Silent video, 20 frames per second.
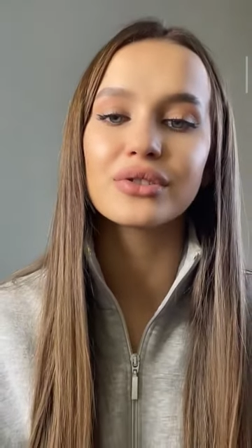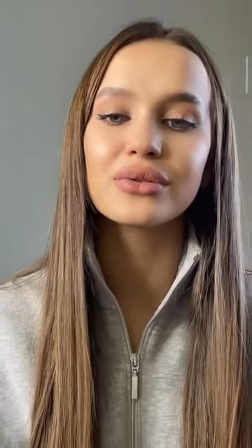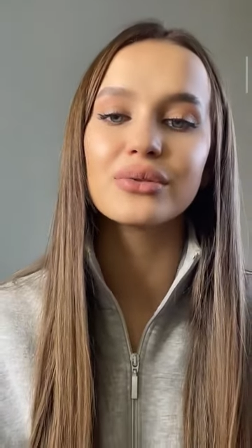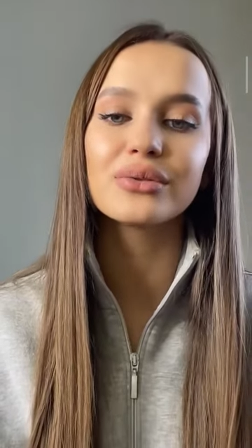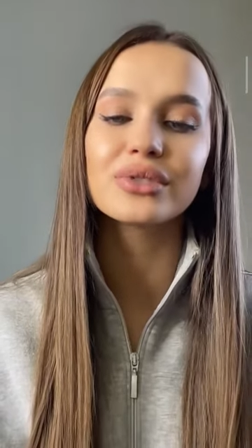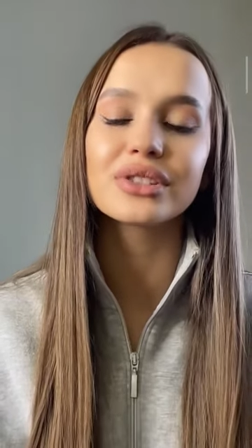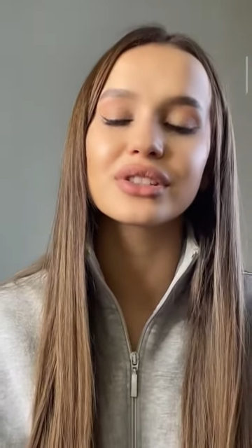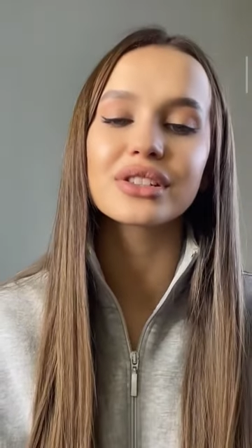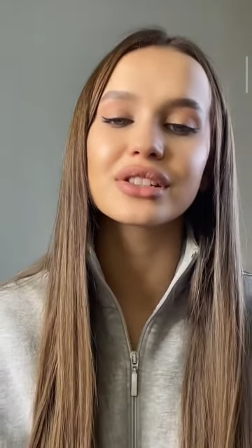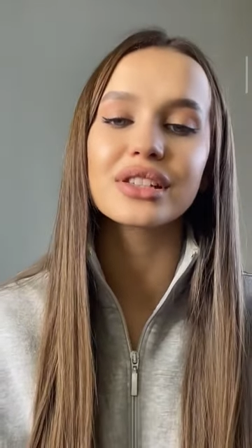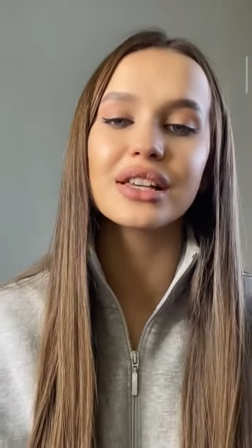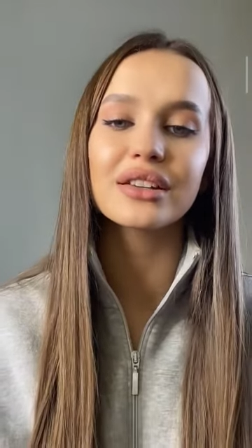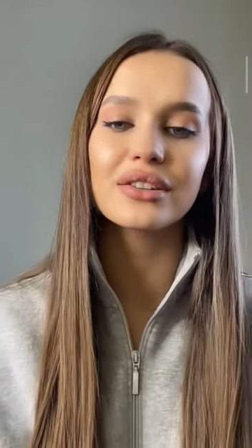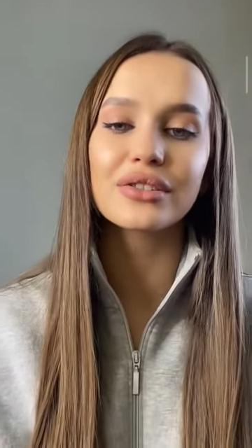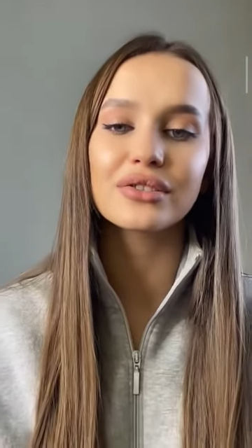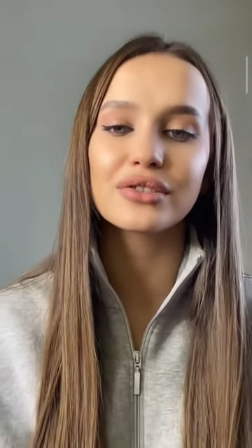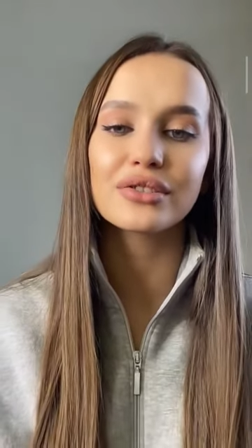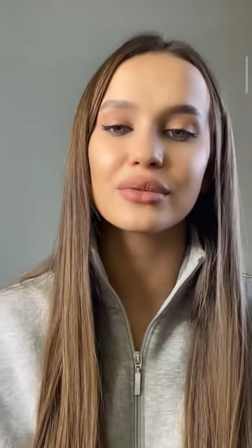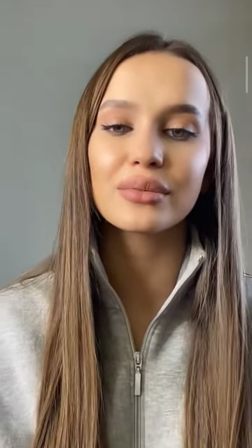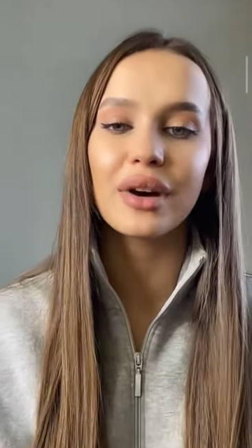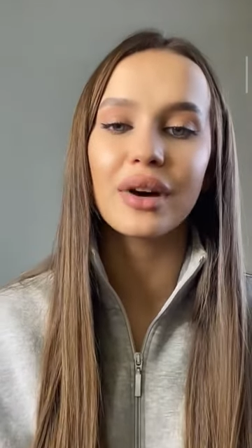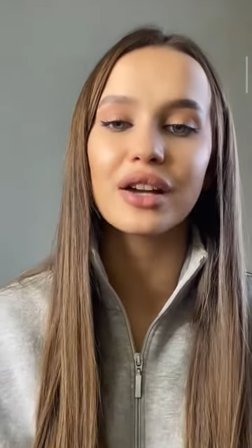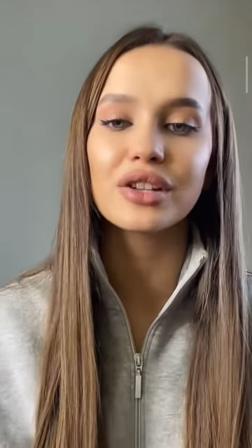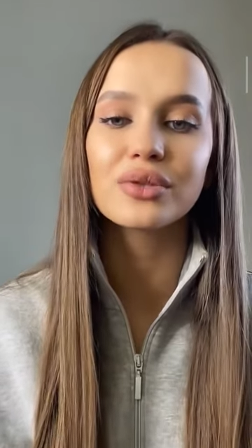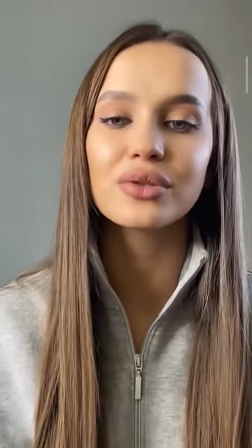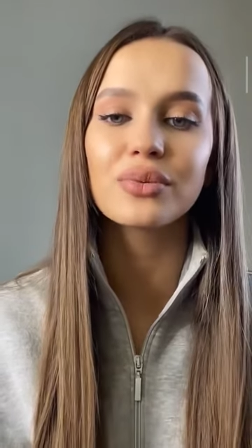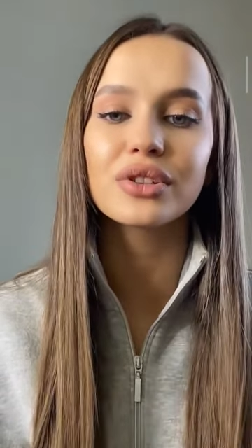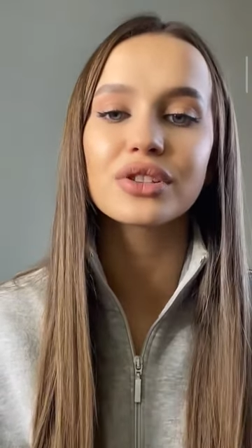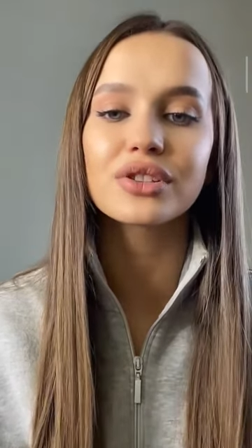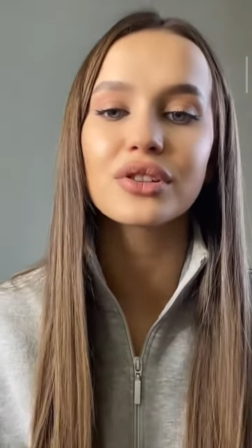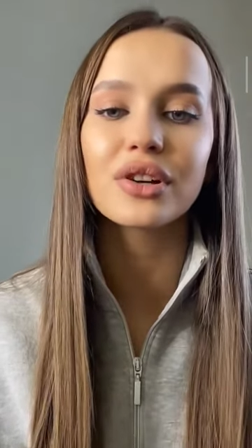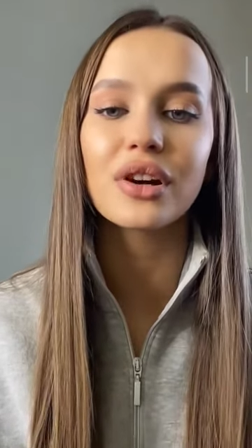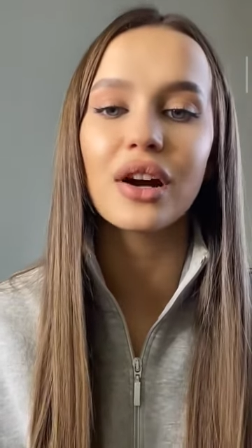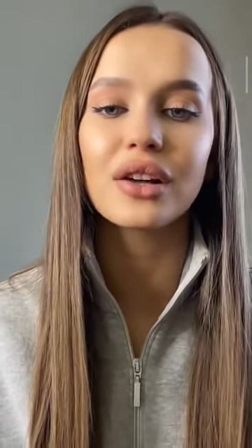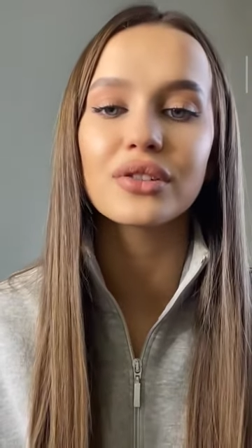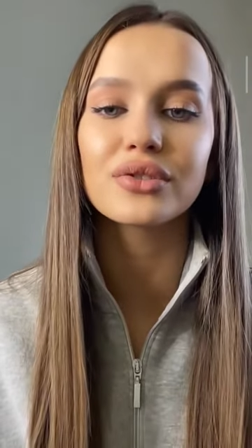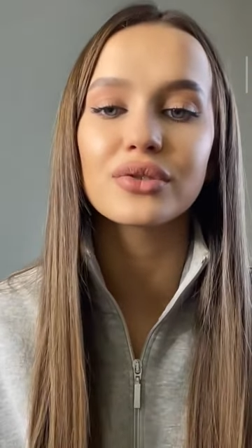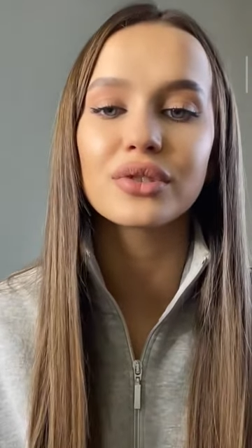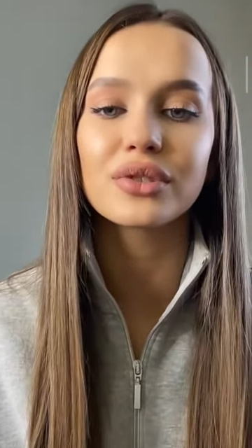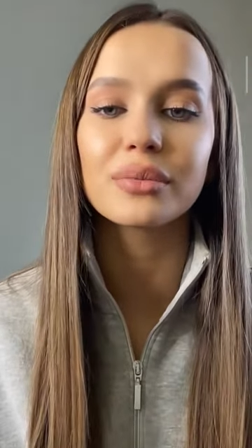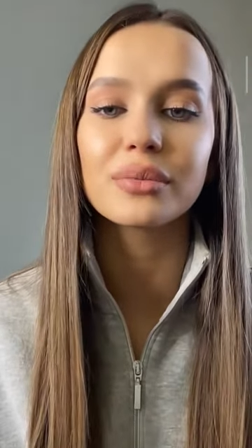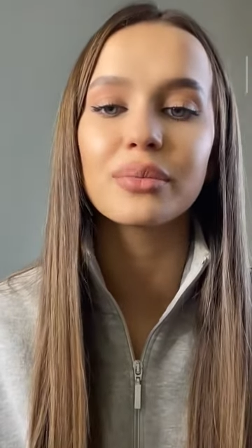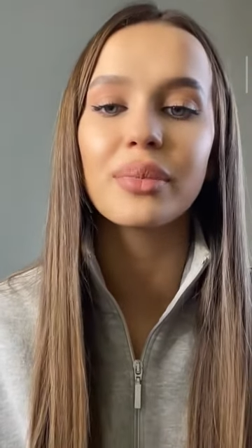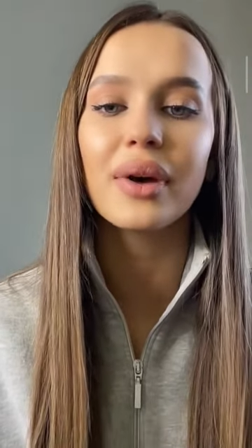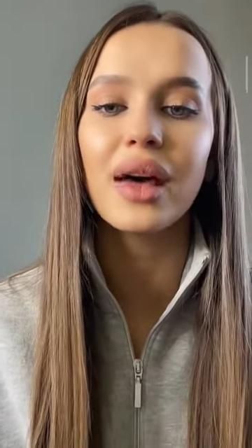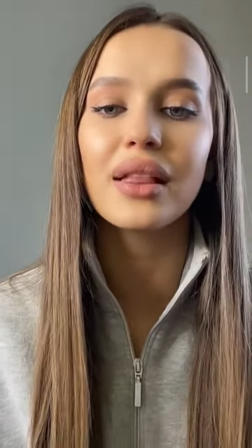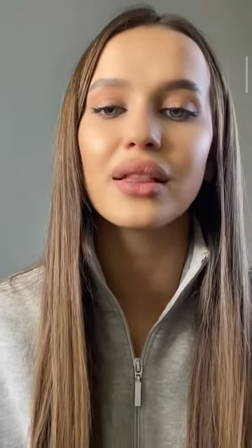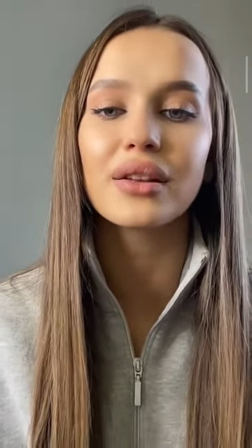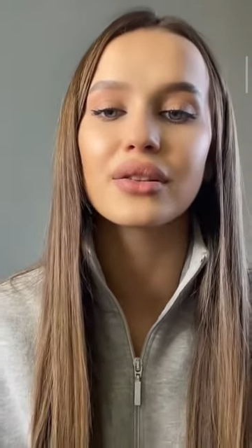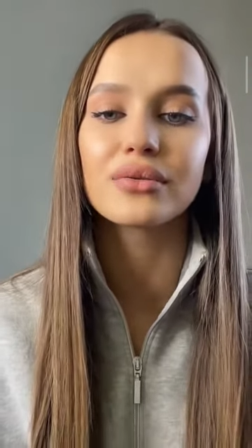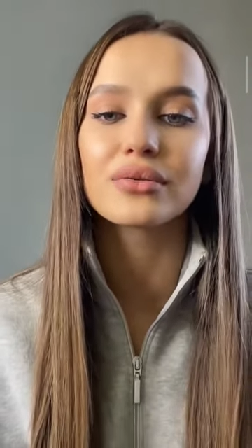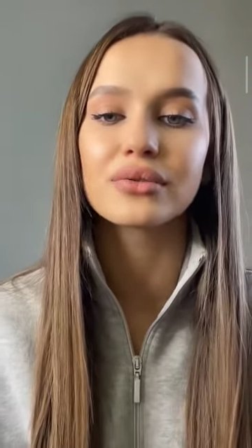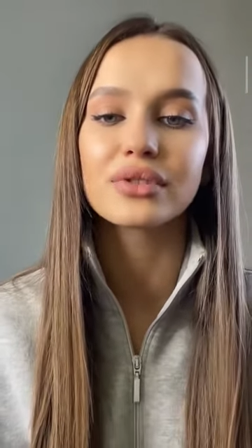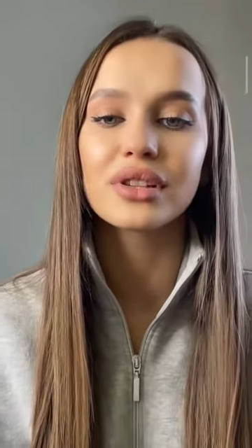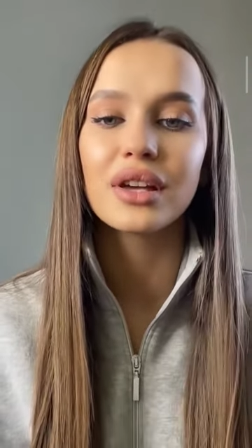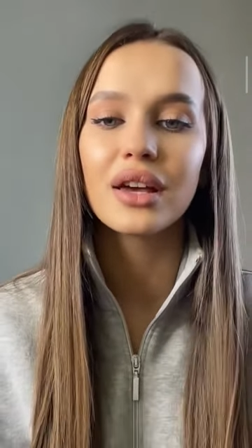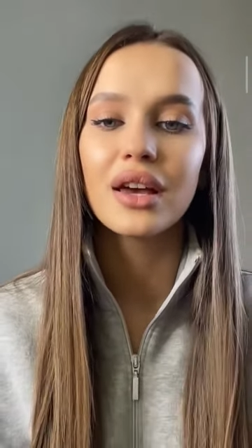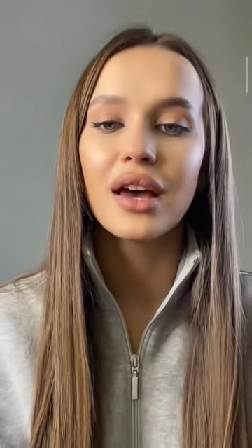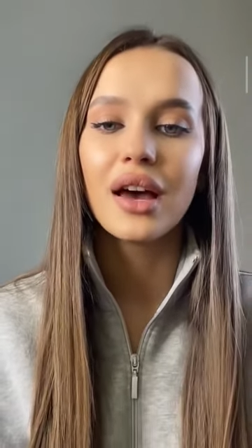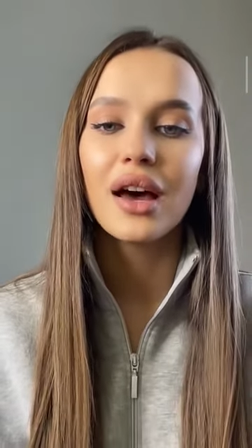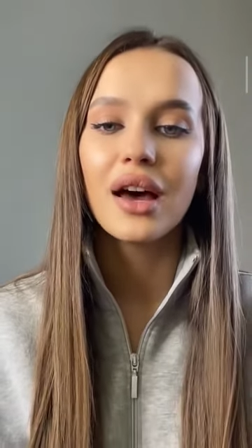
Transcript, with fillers: User, thank you so much. What country? Belarus.